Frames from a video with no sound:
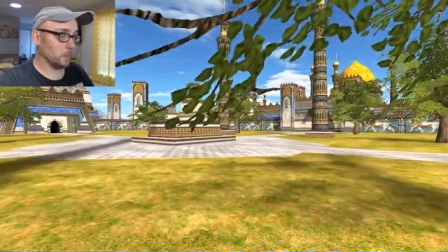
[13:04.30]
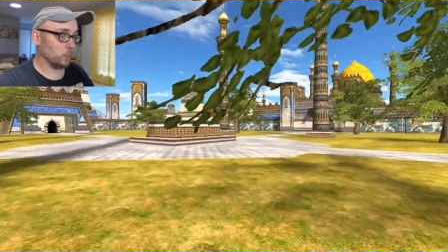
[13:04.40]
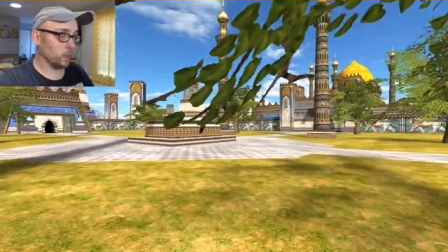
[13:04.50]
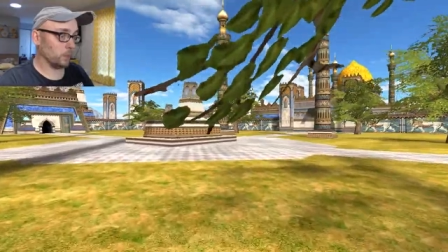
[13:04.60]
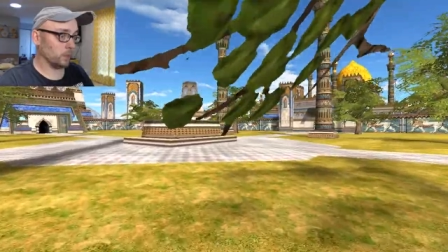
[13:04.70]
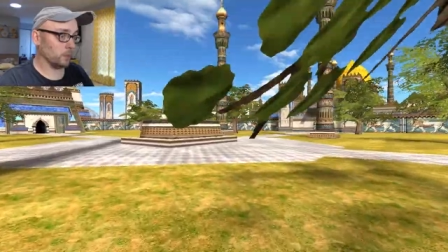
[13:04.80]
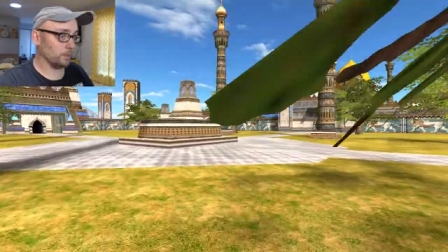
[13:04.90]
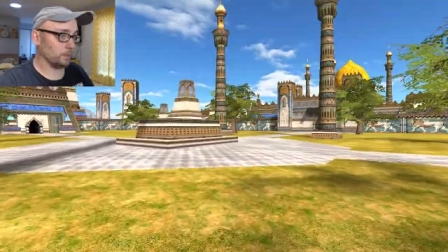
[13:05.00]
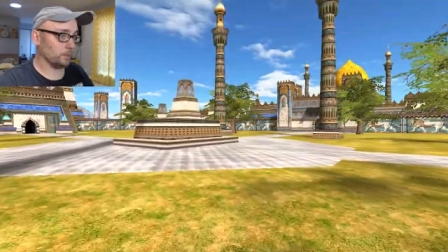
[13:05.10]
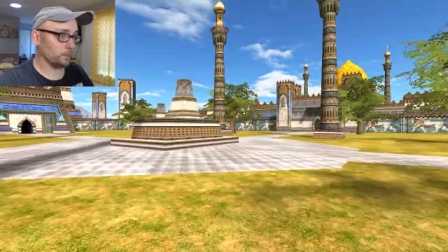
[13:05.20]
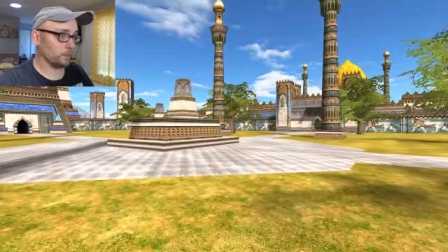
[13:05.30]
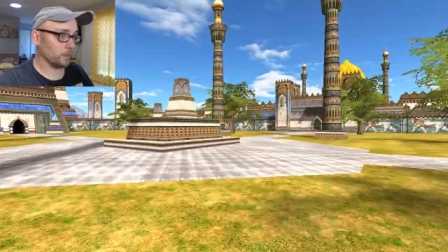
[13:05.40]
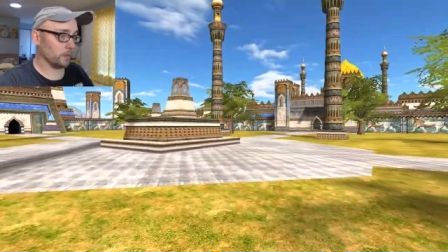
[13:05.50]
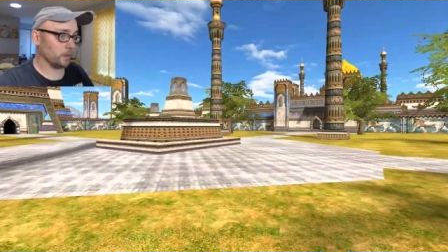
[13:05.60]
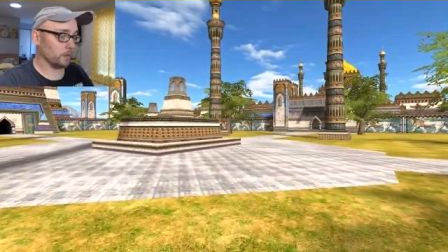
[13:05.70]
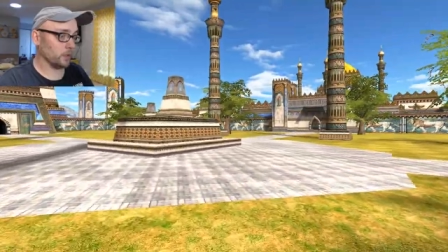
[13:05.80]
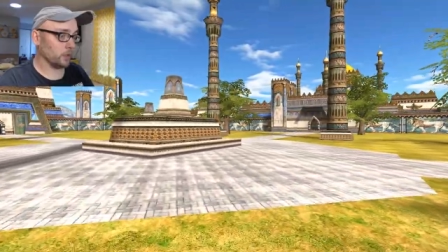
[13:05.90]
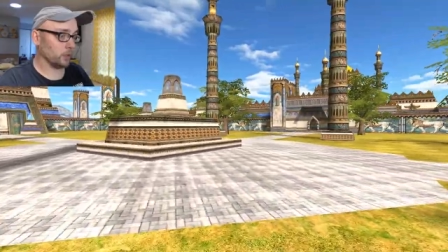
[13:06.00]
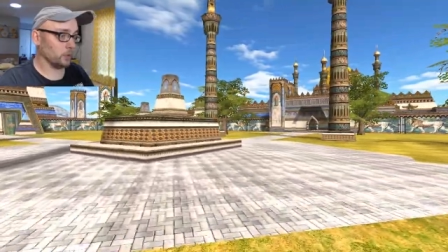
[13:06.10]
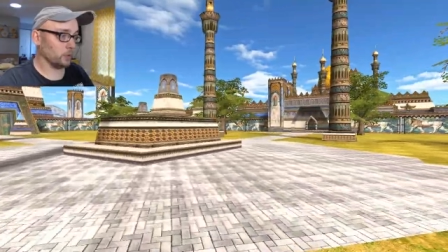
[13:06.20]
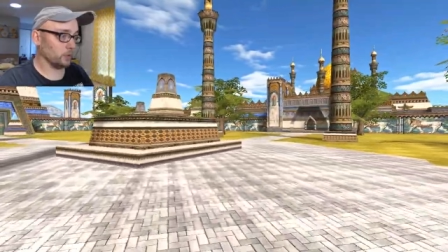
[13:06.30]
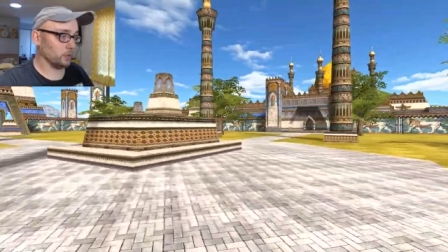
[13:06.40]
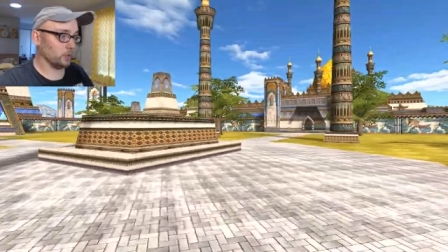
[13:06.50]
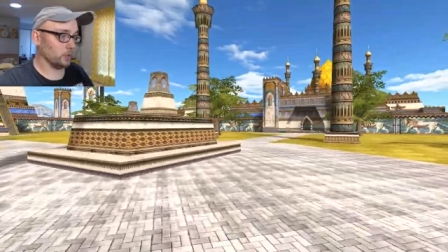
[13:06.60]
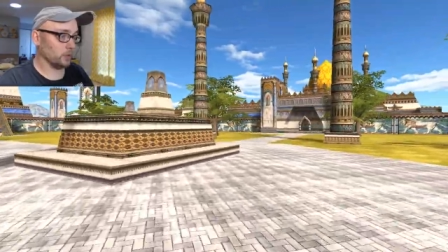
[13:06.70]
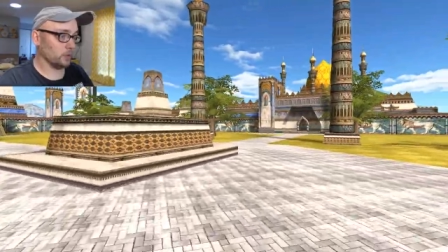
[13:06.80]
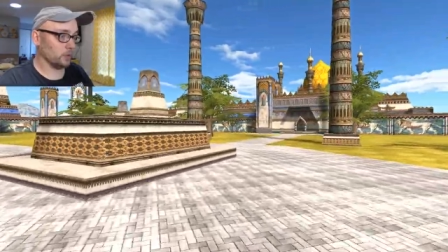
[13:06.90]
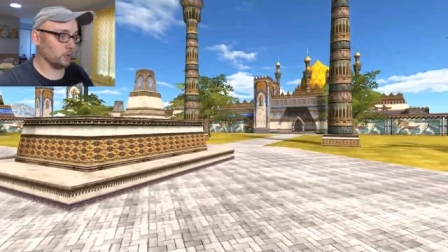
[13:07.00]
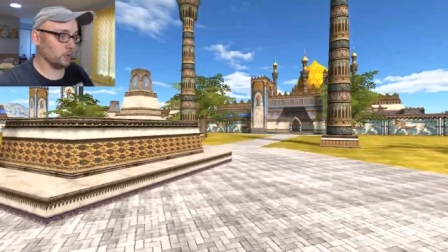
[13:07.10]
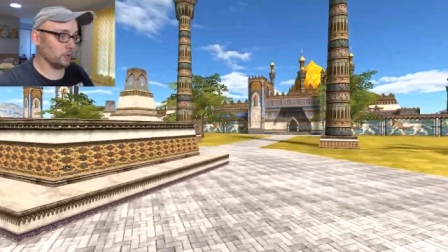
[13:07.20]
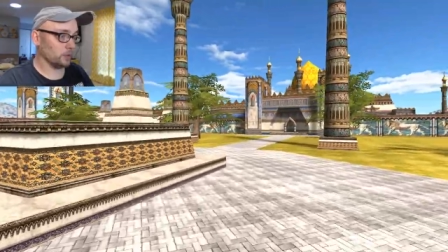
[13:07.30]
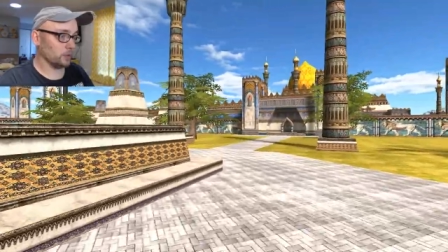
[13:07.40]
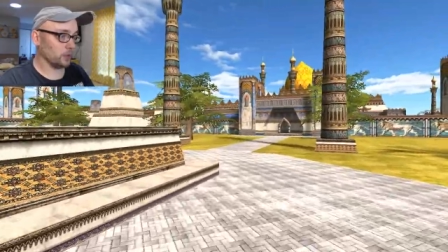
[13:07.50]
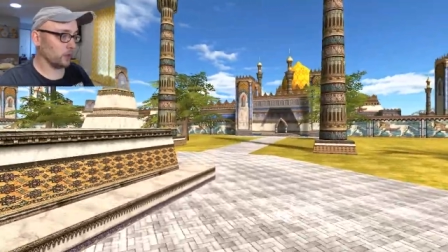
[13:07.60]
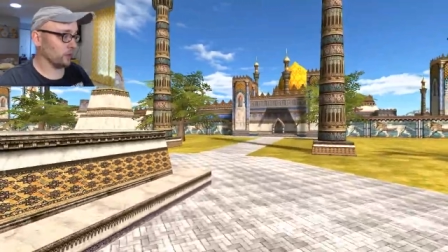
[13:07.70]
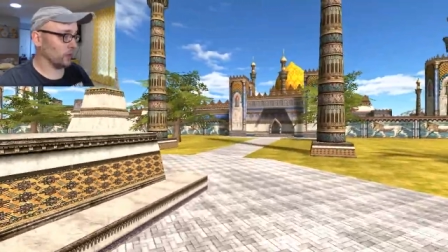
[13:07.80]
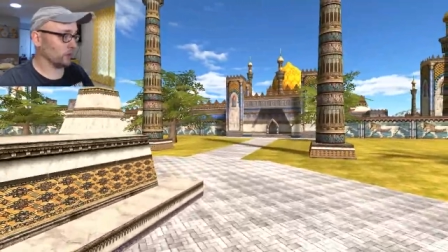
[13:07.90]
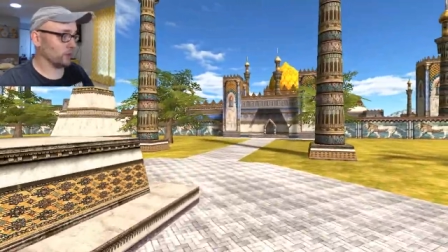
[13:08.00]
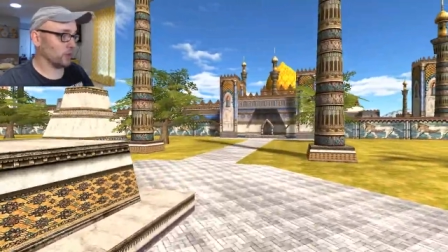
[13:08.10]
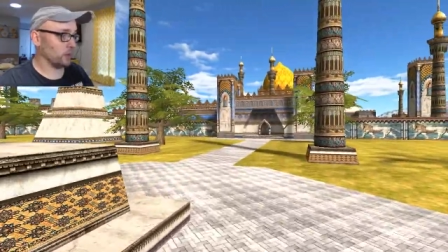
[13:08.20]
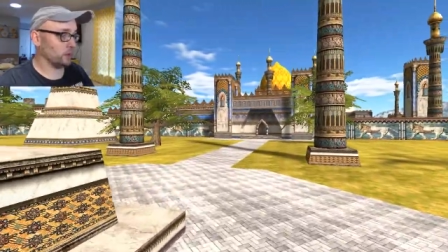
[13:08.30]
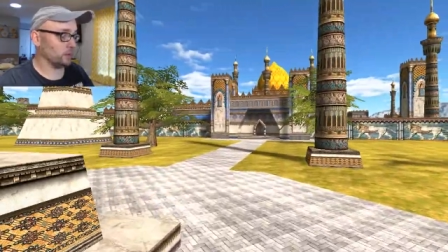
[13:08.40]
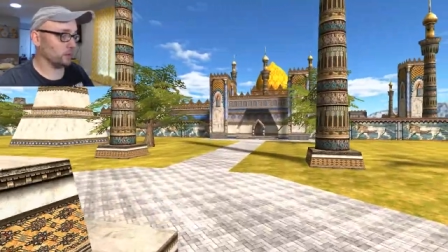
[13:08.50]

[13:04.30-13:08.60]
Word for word: What happened? Uh-oh. Should have left the elephant there?